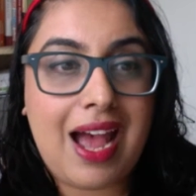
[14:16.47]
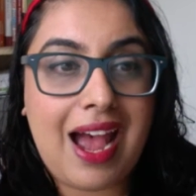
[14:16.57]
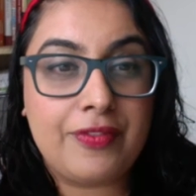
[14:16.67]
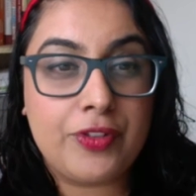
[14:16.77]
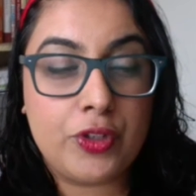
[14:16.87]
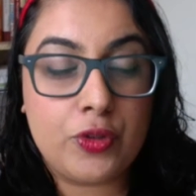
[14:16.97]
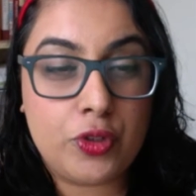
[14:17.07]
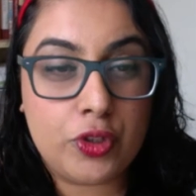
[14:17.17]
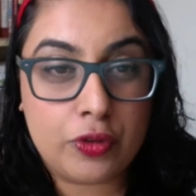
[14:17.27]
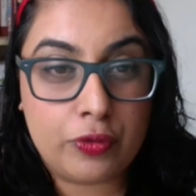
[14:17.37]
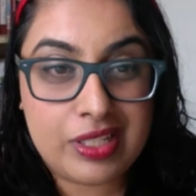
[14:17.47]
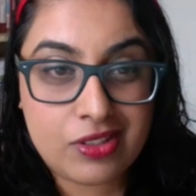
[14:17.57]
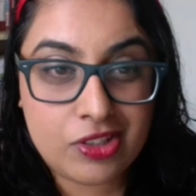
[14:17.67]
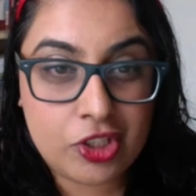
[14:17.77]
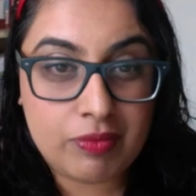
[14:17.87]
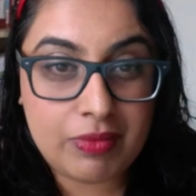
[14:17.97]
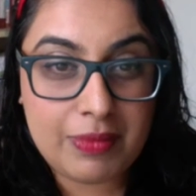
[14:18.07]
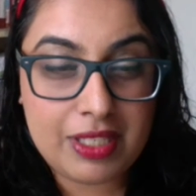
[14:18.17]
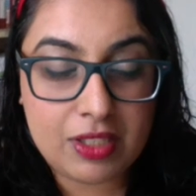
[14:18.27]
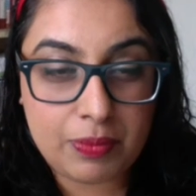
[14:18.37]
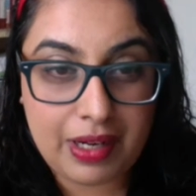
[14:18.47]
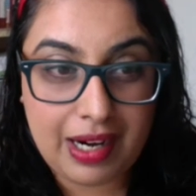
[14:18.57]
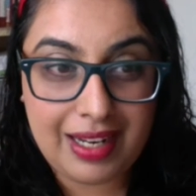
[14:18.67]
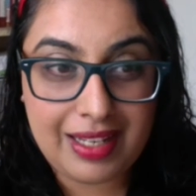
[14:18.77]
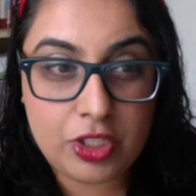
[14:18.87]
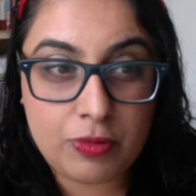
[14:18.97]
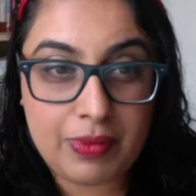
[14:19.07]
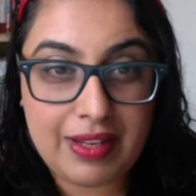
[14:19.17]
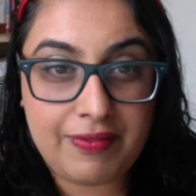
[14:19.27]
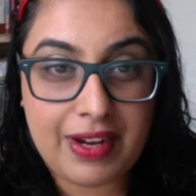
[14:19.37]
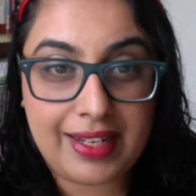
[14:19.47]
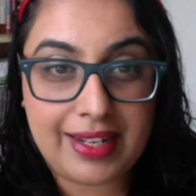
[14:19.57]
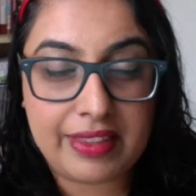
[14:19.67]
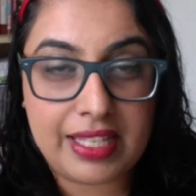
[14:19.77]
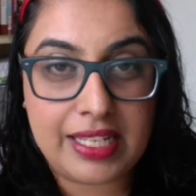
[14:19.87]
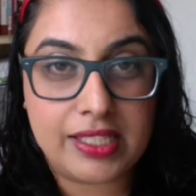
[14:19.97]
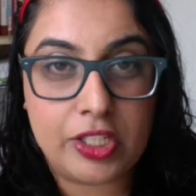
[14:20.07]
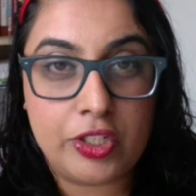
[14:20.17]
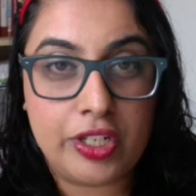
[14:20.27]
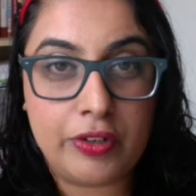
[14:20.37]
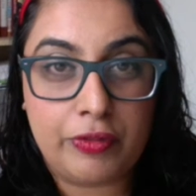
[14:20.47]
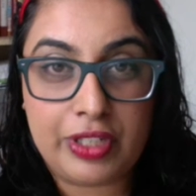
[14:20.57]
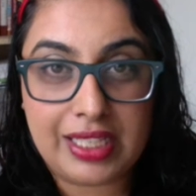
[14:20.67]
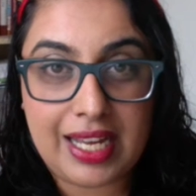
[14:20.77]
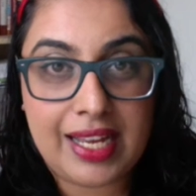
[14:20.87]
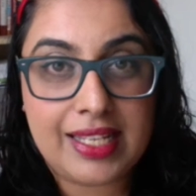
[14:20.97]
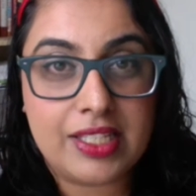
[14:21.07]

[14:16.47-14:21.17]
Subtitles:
After you do your research, you may be surprised. You may find out things that you didn't realize.